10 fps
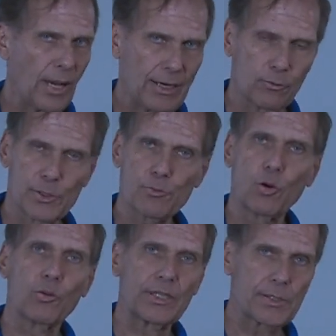backwards
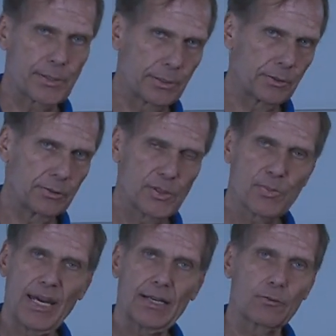rolling circles,
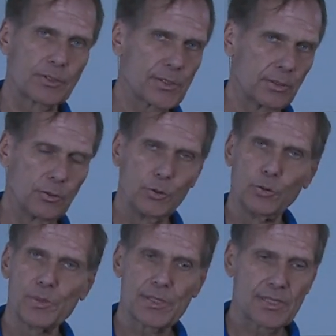backwards
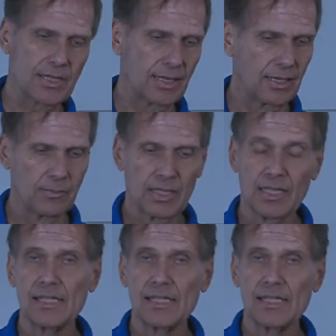loops, um,